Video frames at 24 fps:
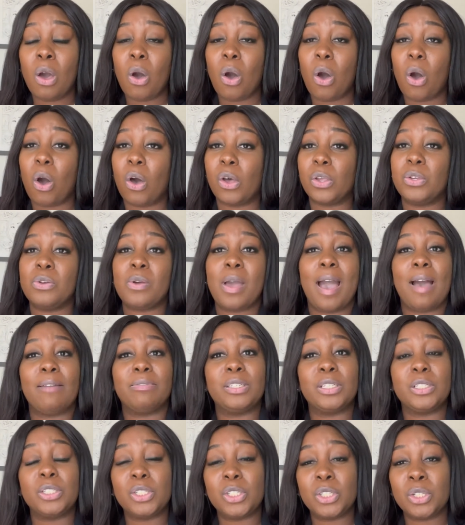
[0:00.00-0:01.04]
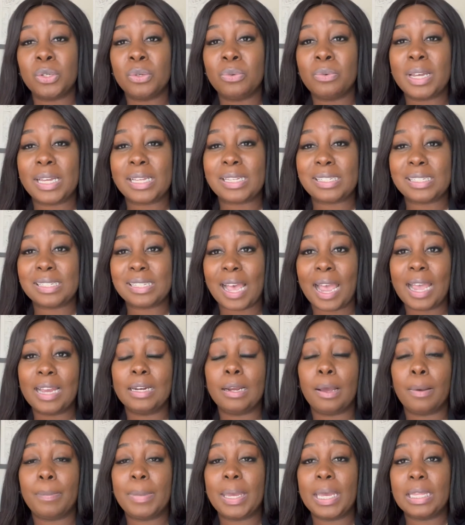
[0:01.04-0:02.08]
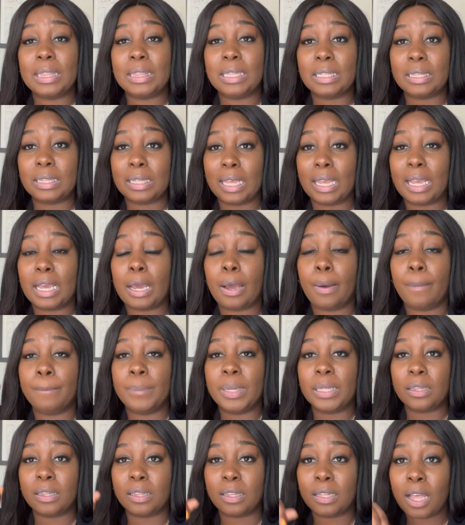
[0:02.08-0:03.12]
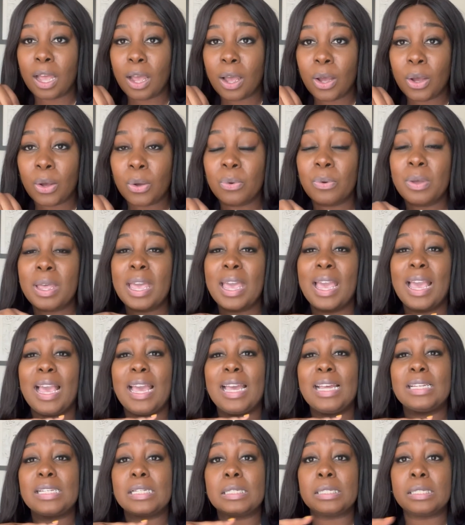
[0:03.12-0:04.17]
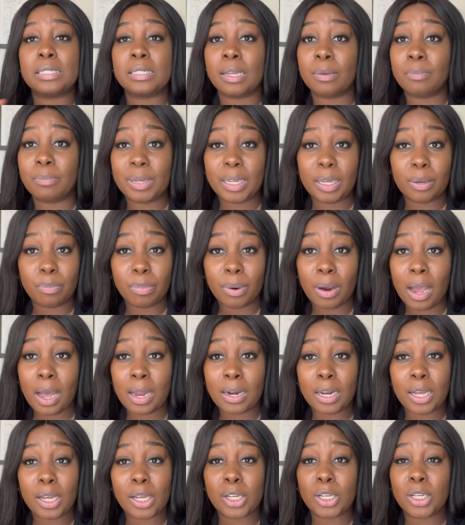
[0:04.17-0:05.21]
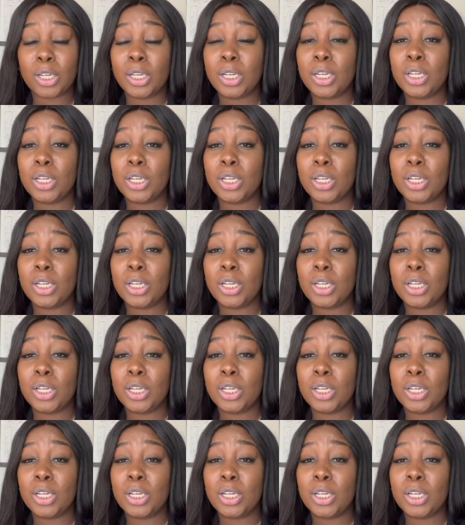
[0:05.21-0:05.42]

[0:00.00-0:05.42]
All you have to do is sign up in the link below and send me product